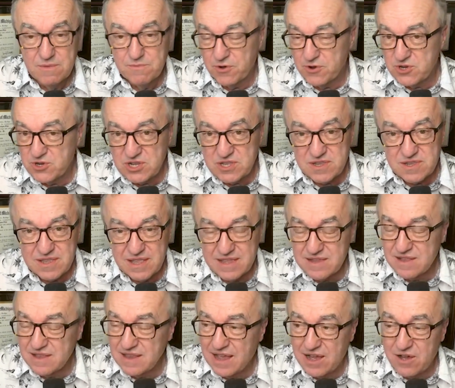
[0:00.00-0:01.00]
Purchase
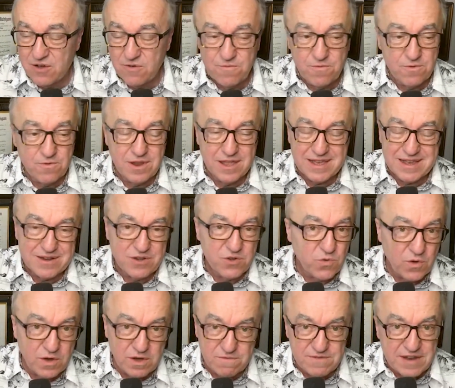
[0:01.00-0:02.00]
it now for like
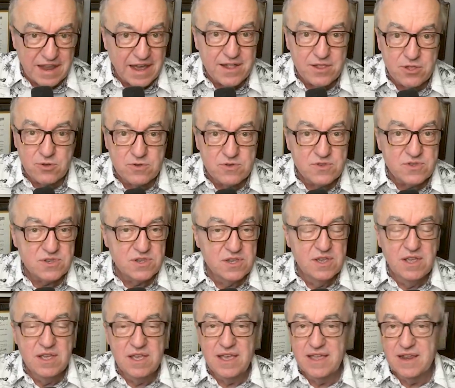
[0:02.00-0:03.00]
$12,
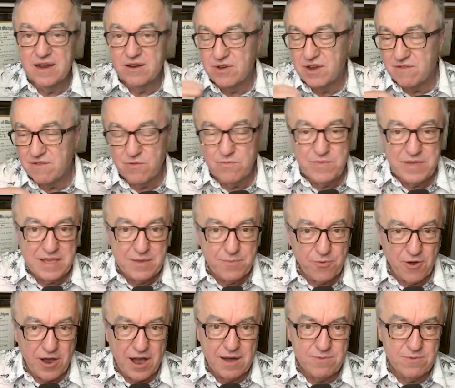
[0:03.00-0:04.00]
and it'll never be a
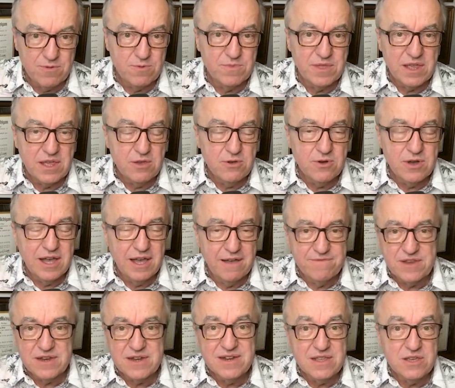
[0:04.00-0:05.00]
problem that you'll
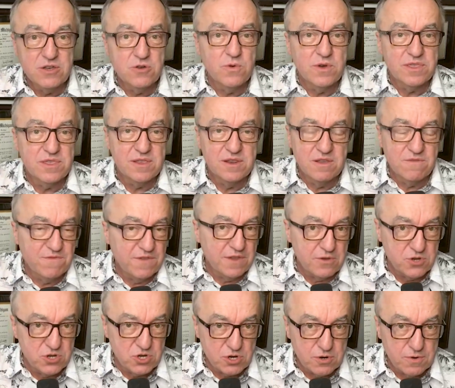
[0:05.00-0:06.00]
have to deal with in the
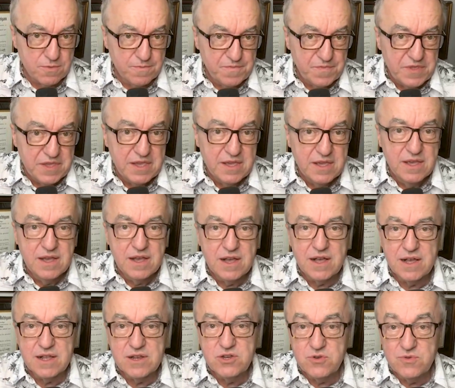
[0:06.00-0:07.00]
future.
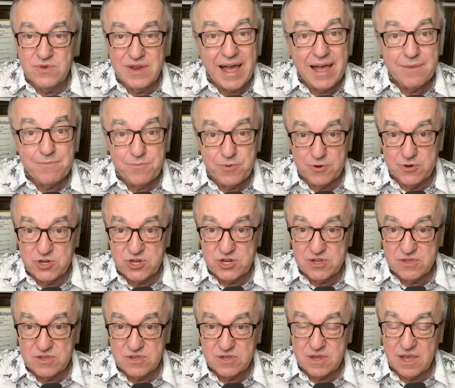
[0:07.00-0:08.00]
Do not
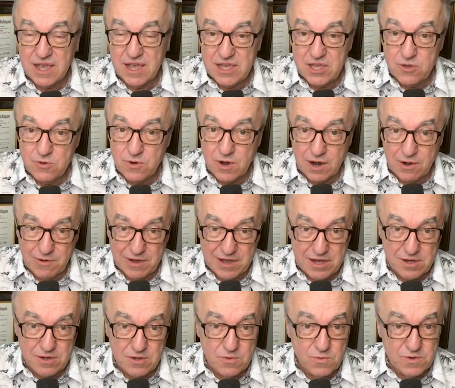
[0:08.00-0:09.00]
purchase a
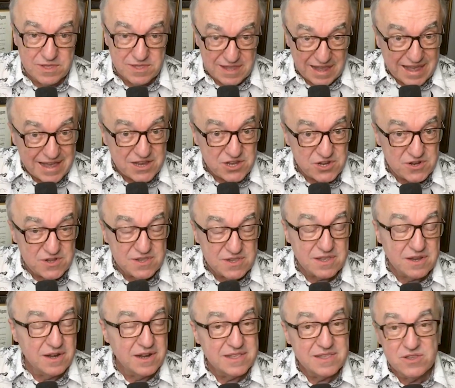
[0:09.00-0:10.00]
URL with dashes
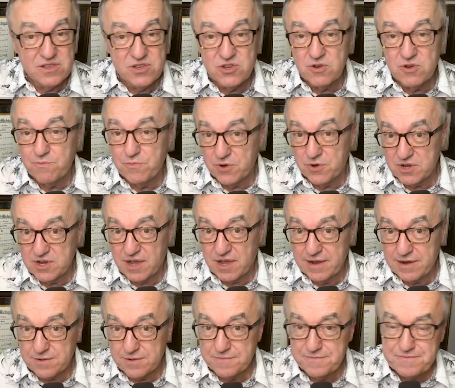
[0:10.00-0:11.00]
unless it's your book
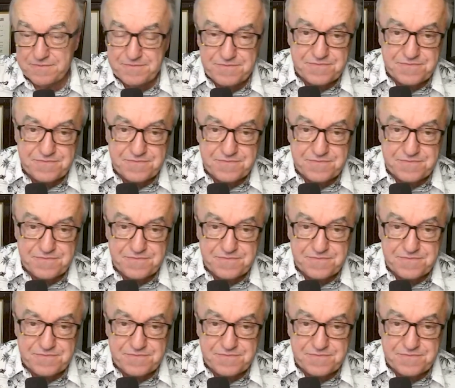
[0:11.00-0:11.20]
title.